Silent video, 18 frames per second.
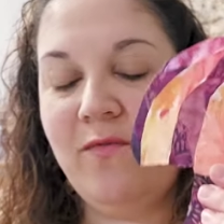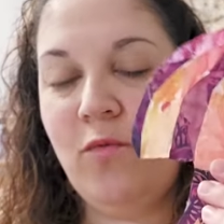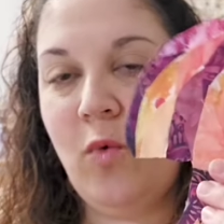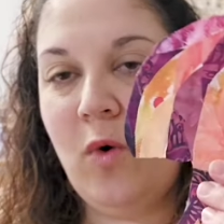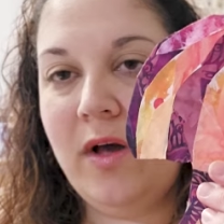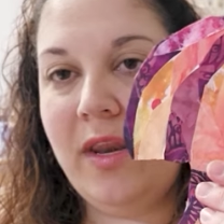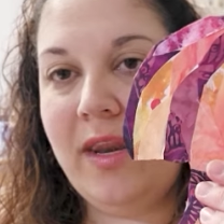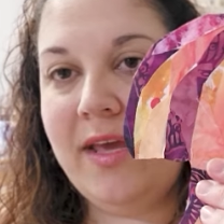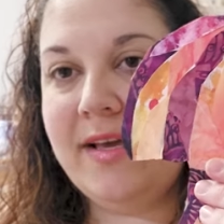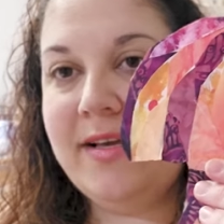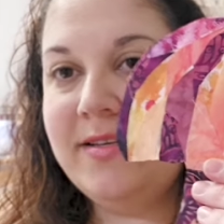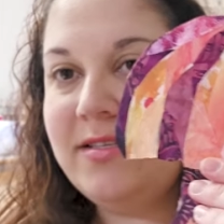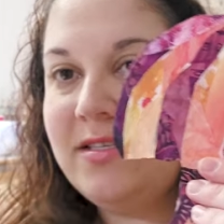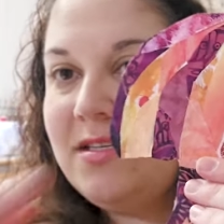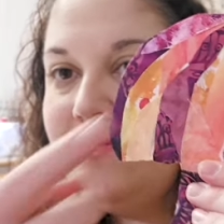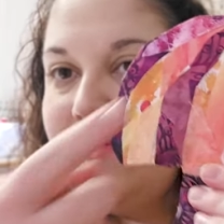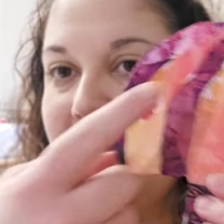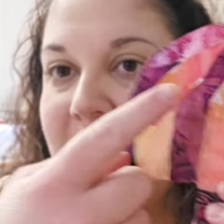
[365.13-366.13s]
One is
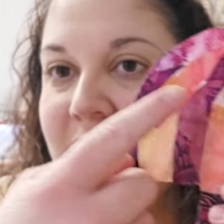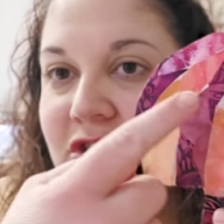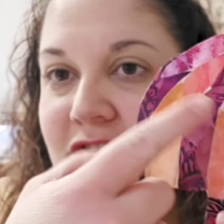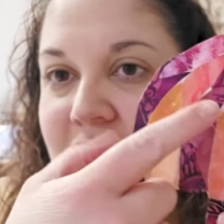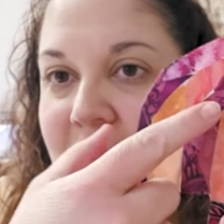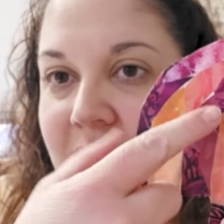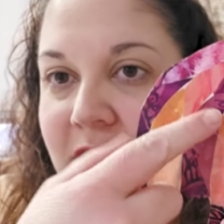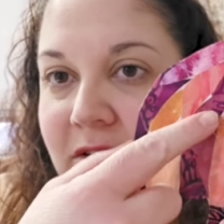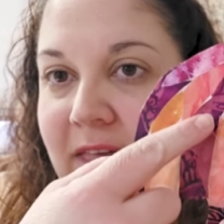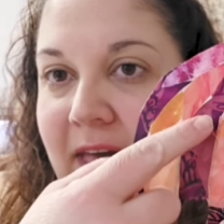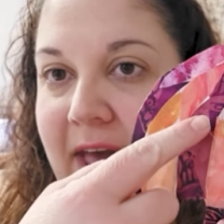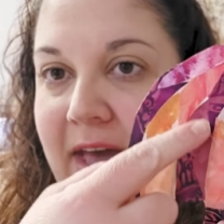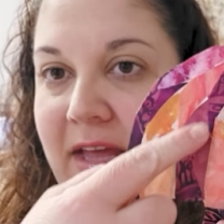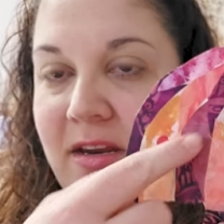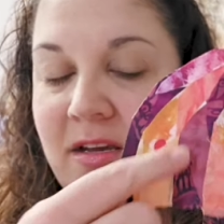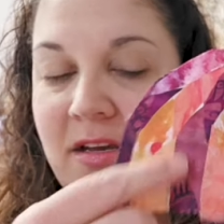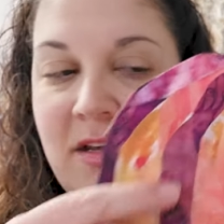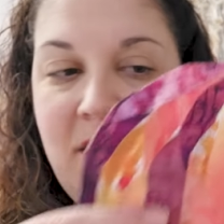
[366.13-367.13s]
to make sure
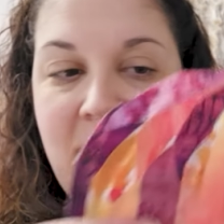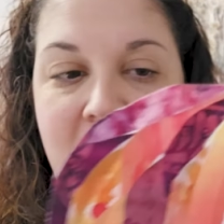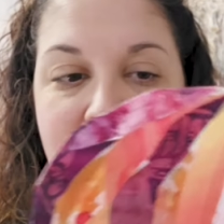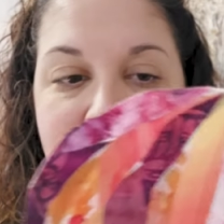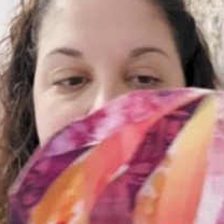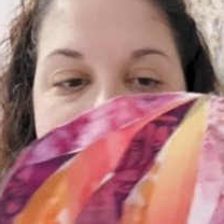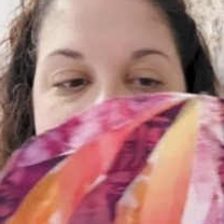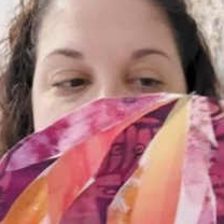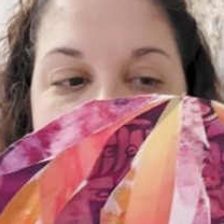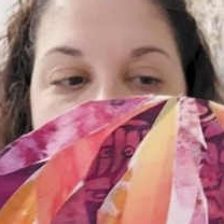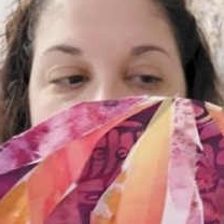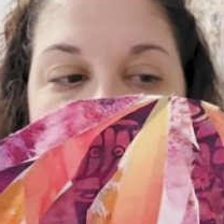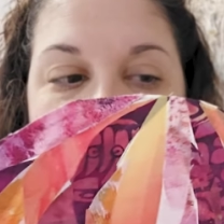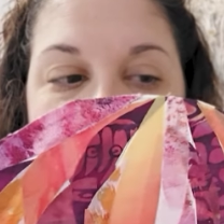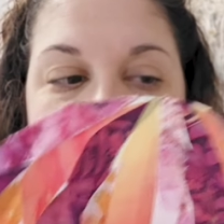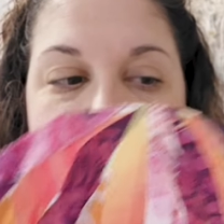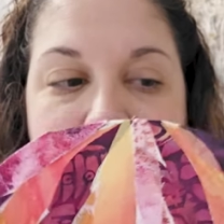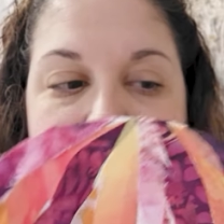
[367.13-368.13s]
that
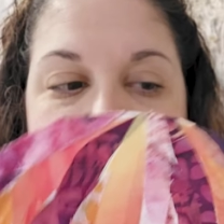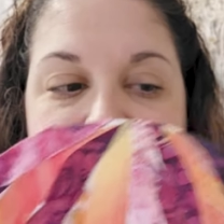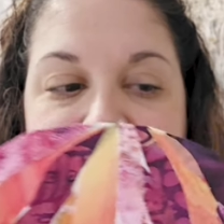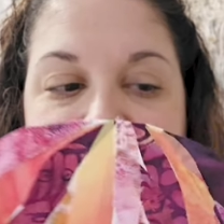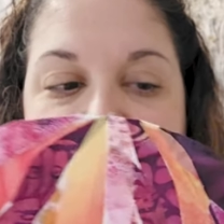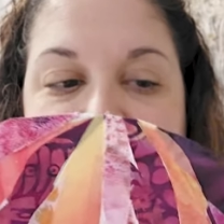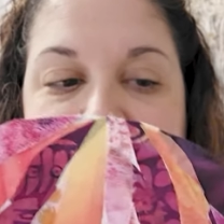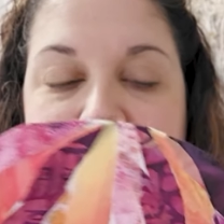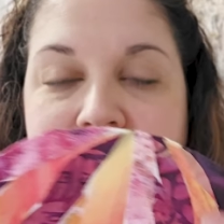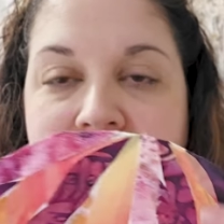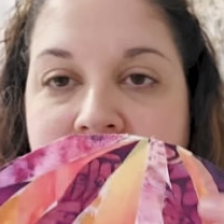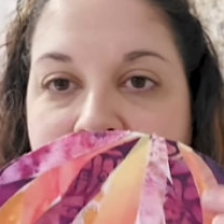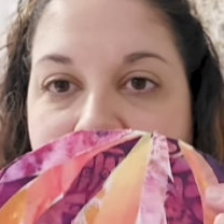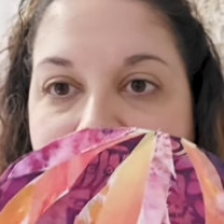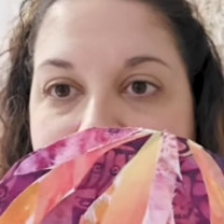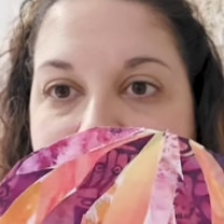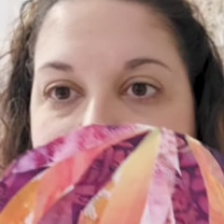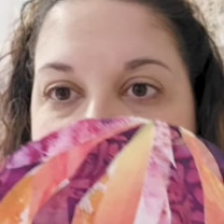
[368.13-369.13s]
our
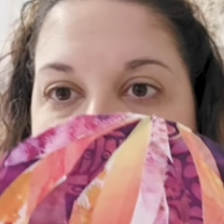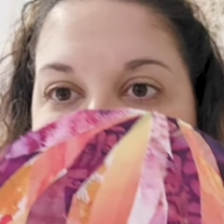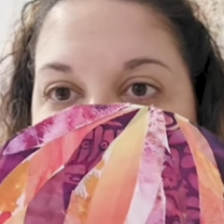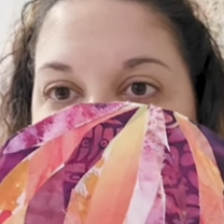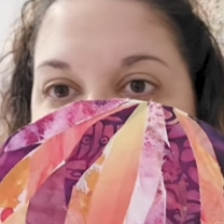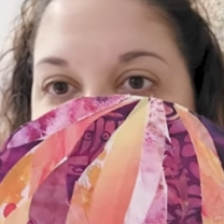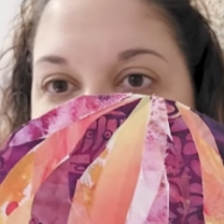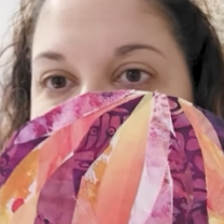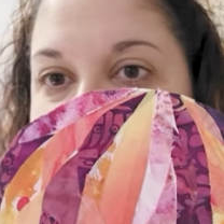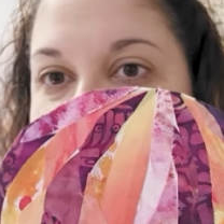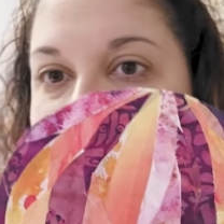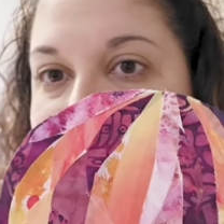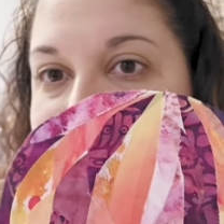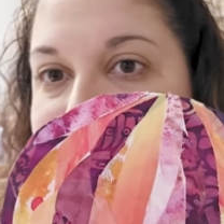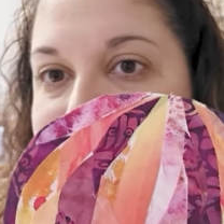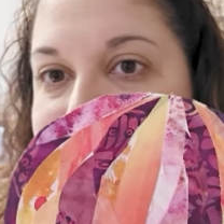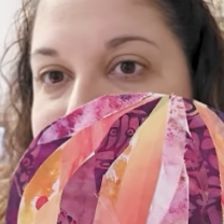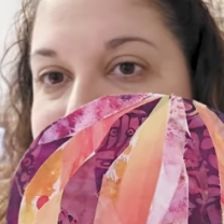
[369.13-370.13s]
fusible
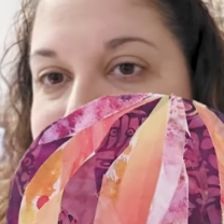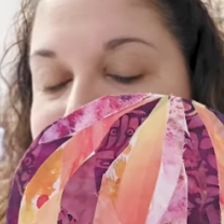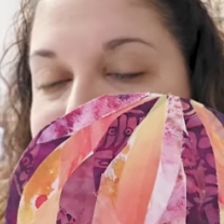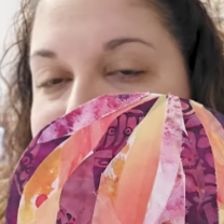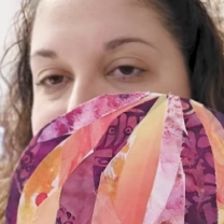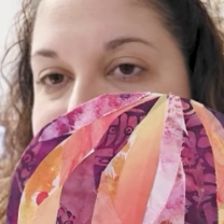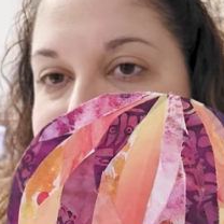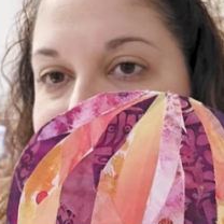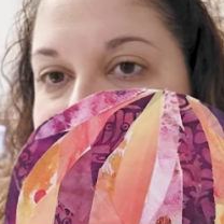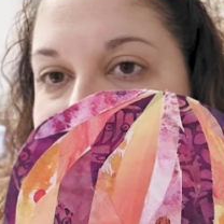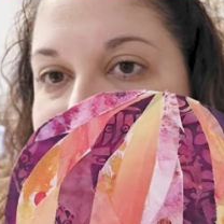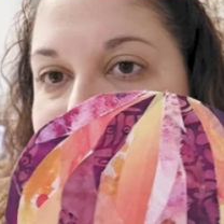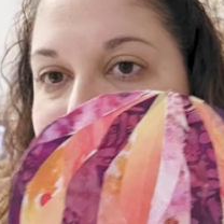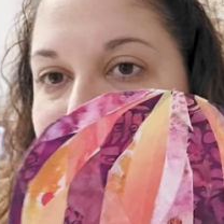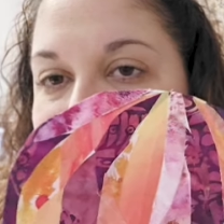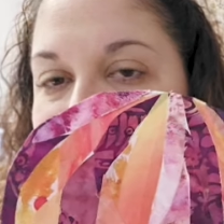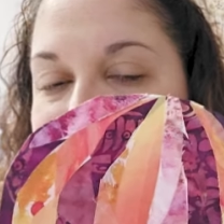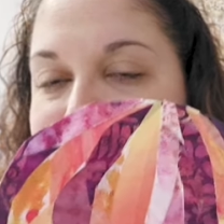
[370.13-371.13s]
applique stays held
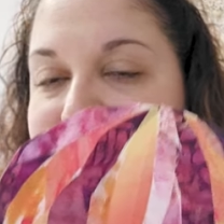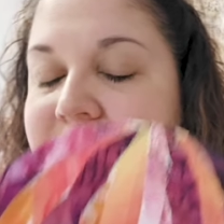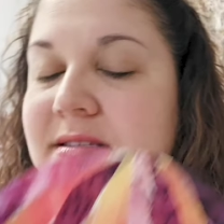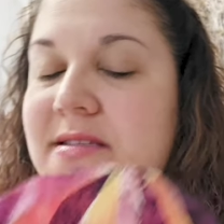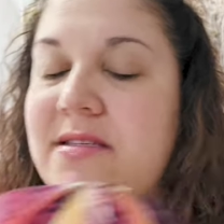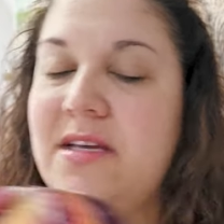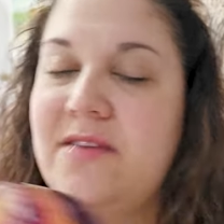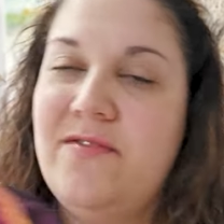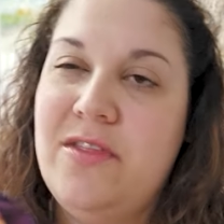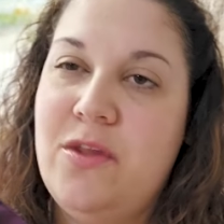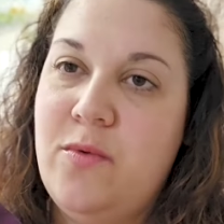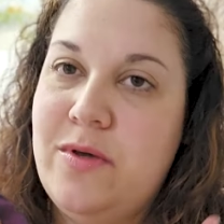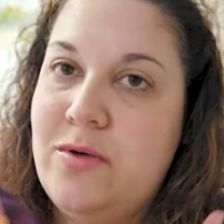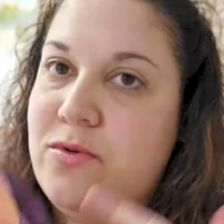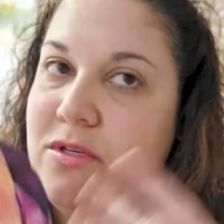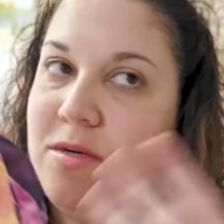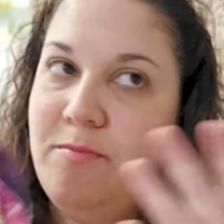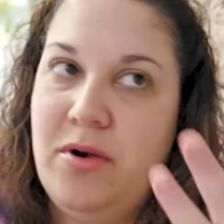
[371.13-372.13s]
in place. Even though we
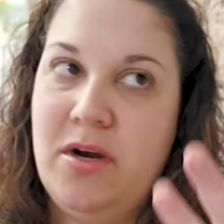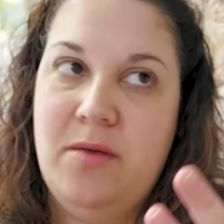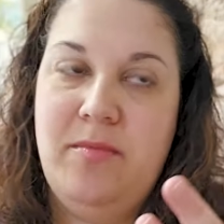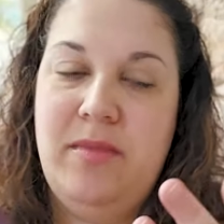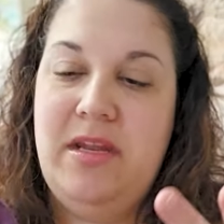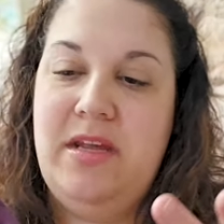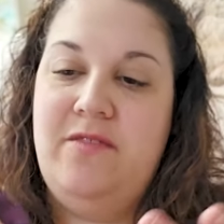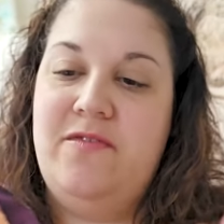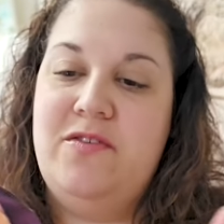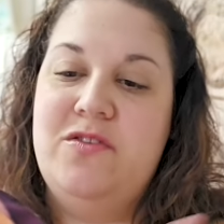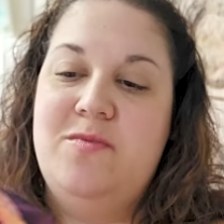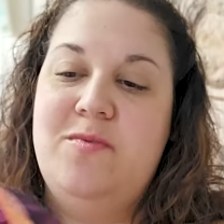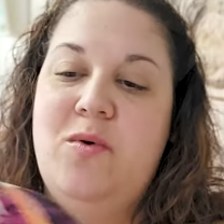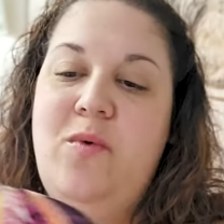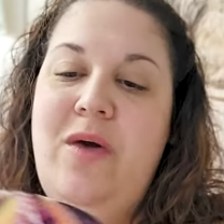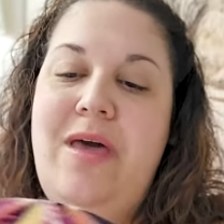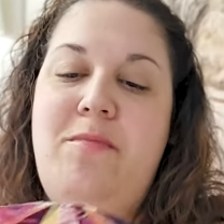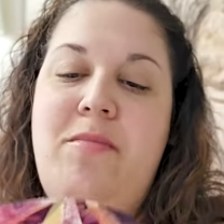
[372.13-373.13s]
used a permanent
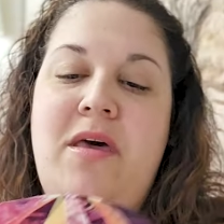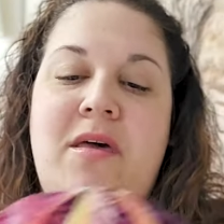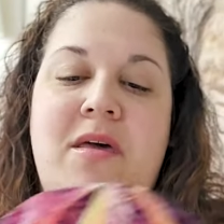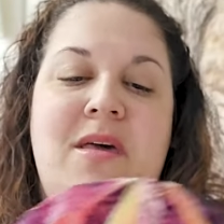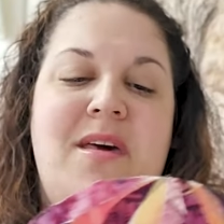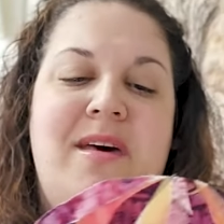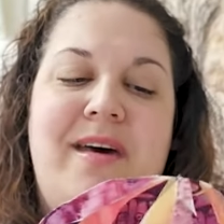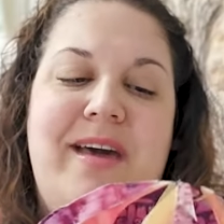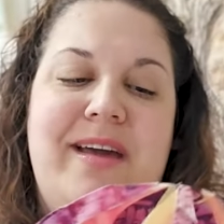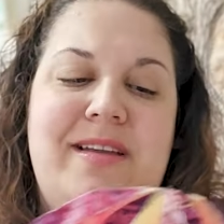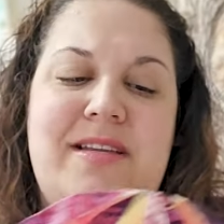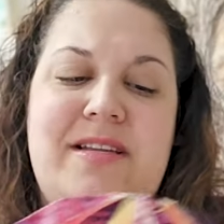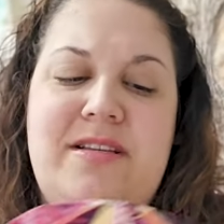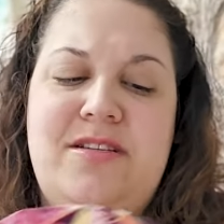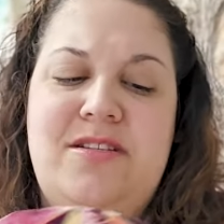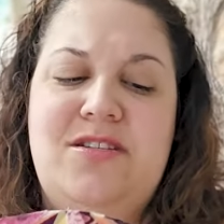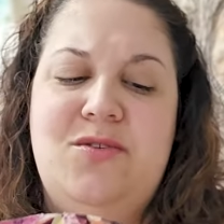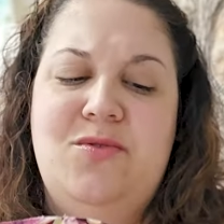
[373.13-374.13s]
fusible web, I
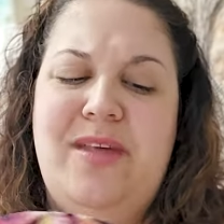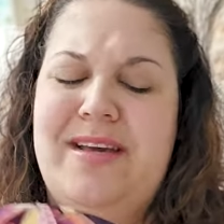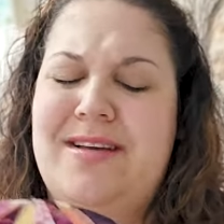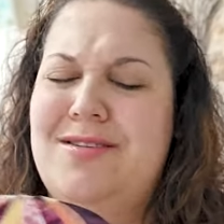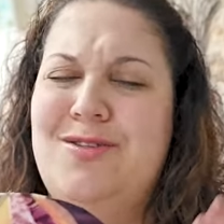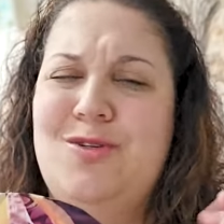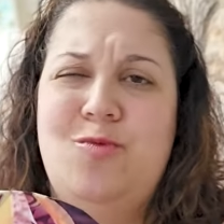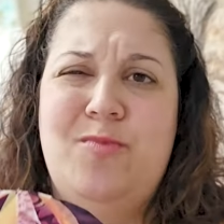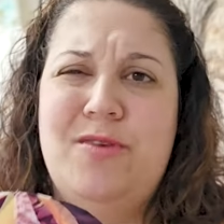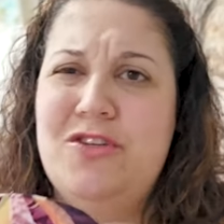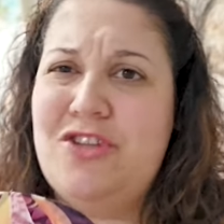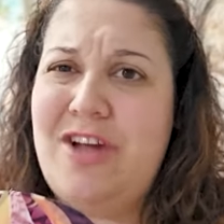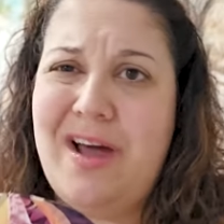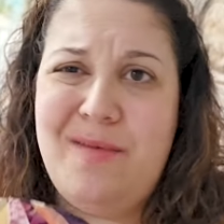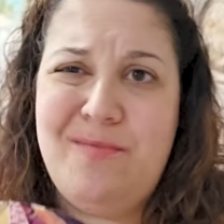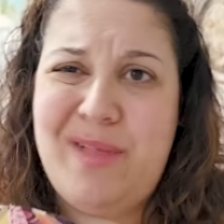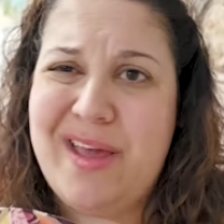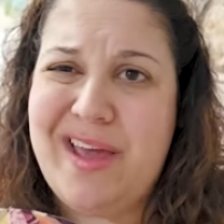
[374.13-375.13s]
didn't do like a super
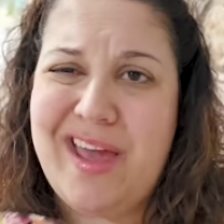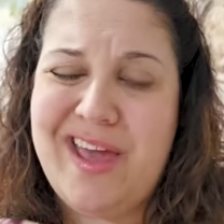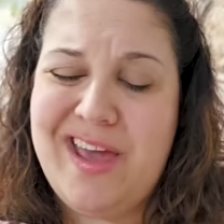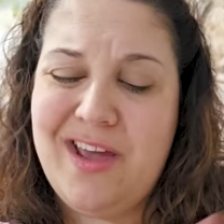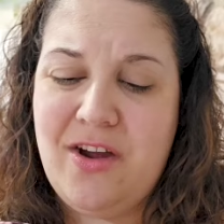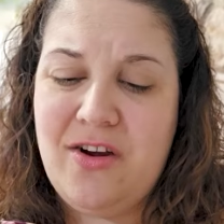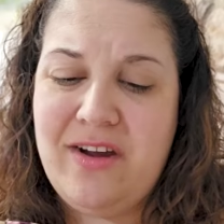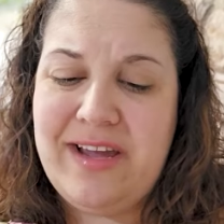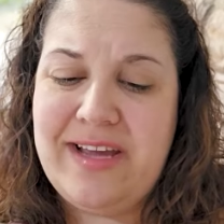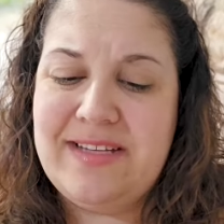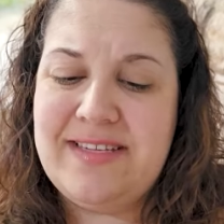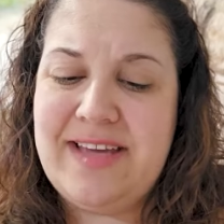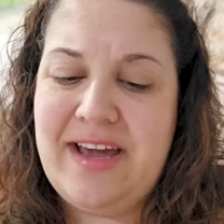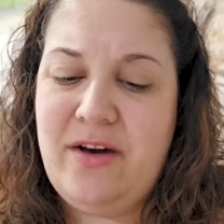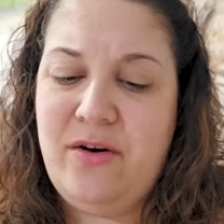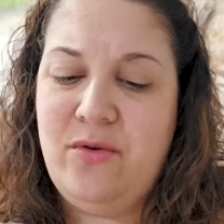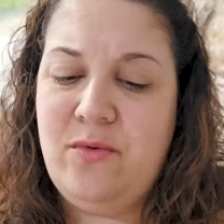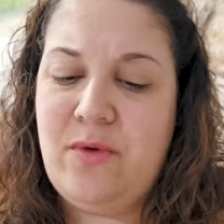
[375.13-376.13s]
job like anchoring it
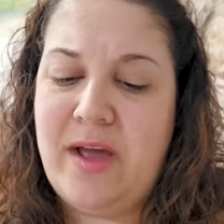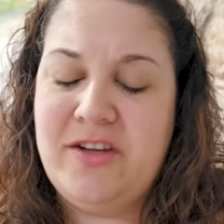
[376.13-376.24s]
down.